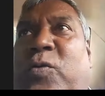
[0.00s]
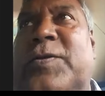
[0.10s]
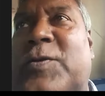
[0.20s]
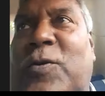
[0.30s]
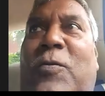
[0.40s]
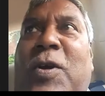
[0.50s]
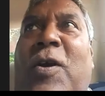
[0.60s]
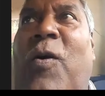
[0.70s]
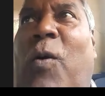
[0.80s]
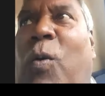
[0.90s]
So
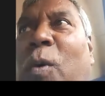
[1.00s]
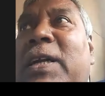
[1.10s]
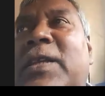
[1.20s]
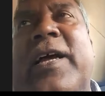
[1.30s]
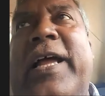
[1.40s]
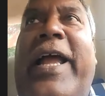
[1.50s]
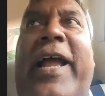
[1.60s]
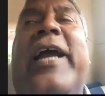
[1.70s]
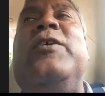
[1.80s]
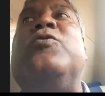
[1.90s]
what the
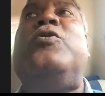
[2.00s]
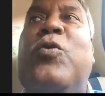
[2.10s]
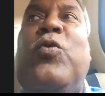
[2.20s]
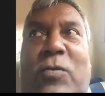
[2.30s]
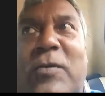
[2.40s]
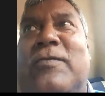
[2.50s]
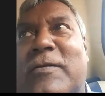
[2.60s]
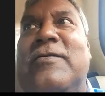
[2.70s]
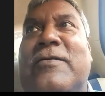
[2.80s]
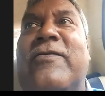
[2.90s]
AI would do,
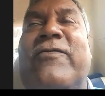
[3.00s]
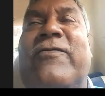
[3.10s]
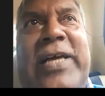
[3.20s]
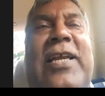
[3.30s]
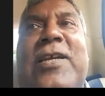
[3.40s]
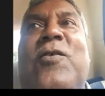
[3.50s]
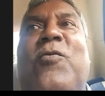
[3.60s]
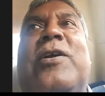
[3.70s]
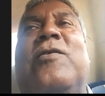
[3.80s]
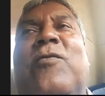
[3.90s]
finally,
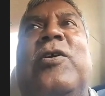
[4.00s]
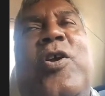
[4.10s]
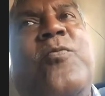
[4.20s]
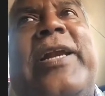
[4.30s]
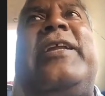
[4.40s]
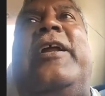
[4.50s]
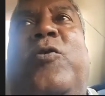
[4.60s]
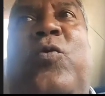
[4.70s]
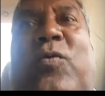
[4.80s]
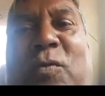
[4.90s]
what human can
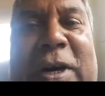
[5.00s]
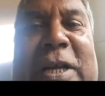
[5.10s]
do, what